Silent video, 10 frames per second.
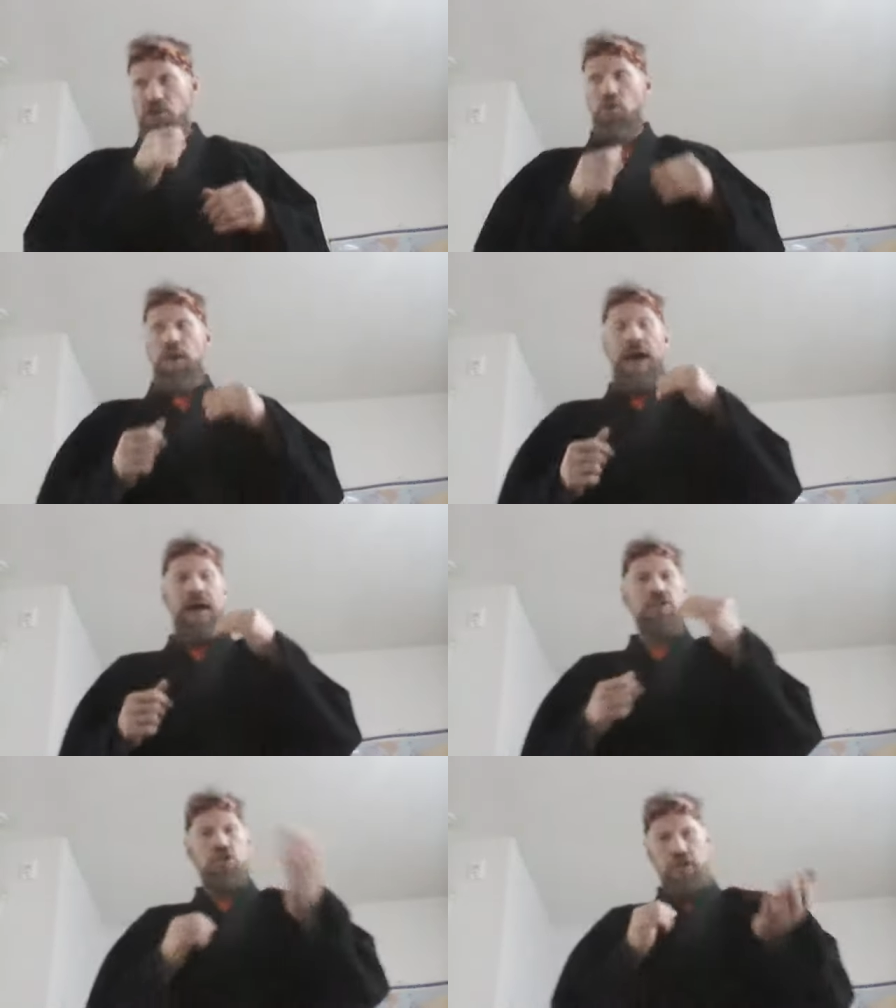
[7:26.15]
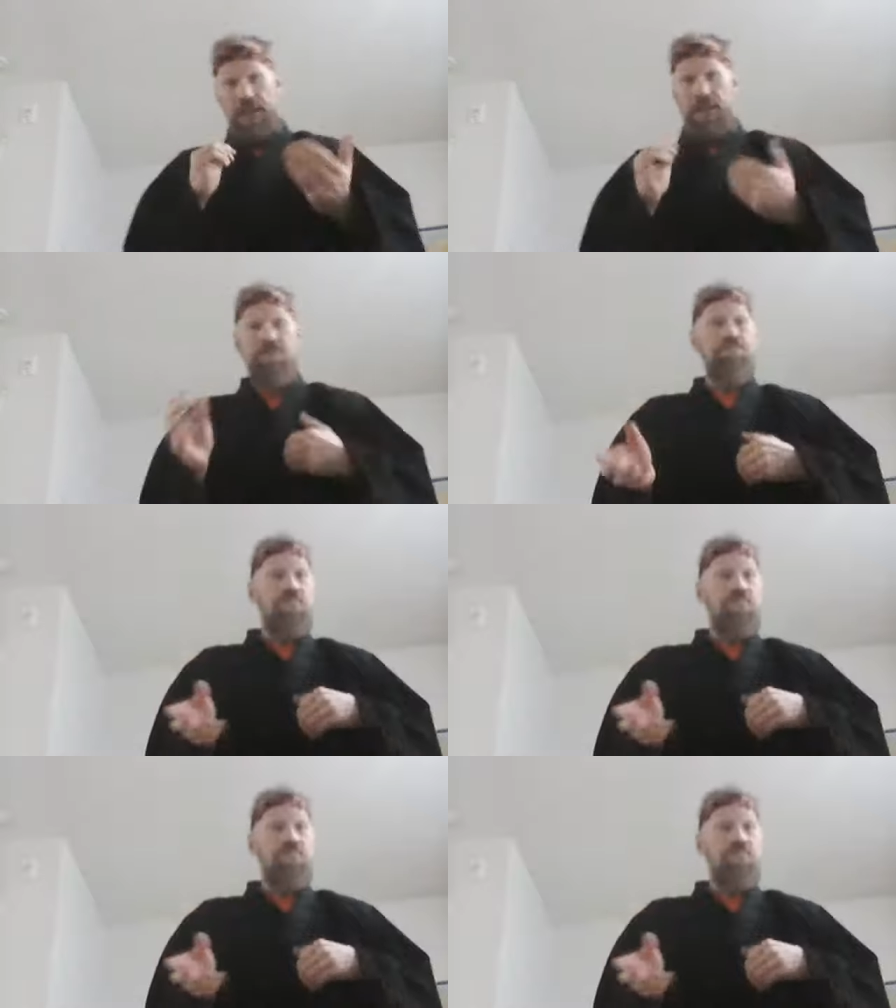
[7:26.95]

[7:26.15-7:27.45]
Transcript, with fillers: you already